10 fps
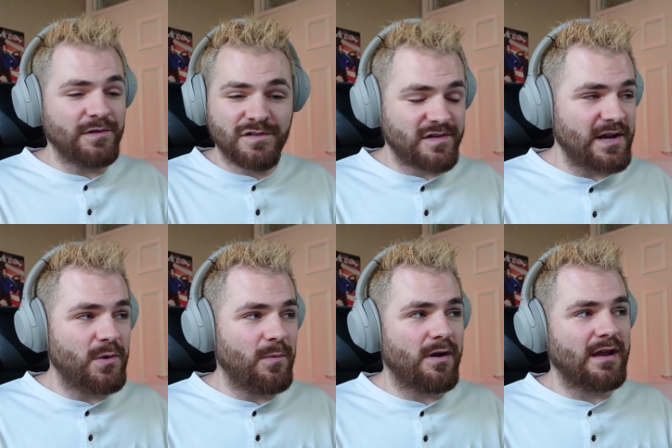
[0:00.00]

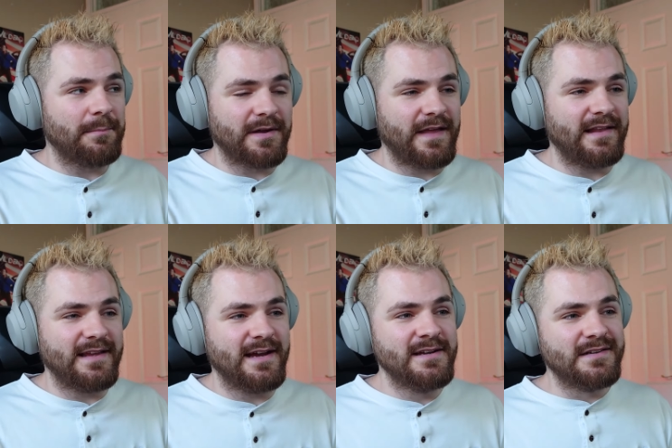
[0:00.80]
single one like
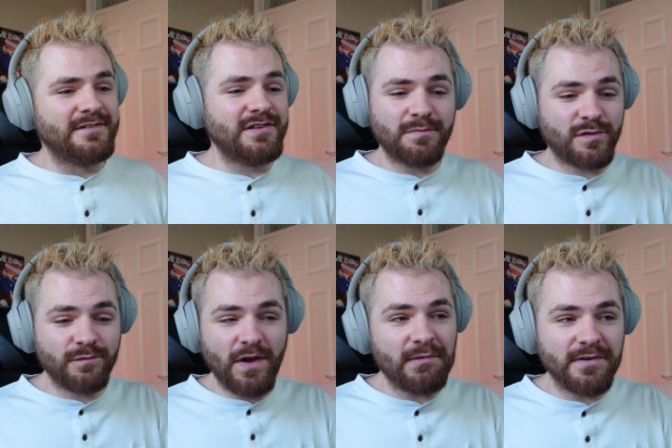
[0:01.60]
Nadia. She's
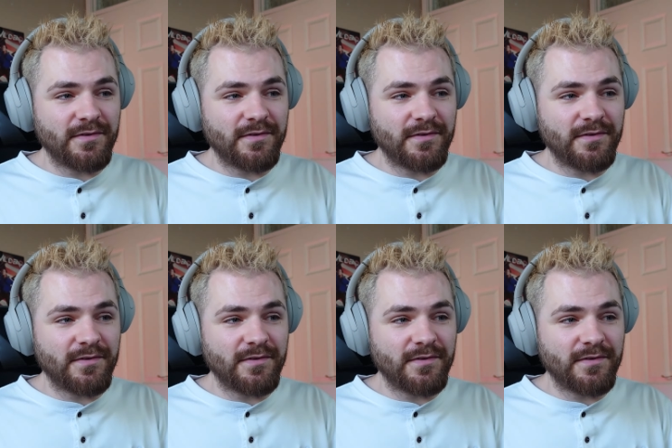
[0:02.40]
very,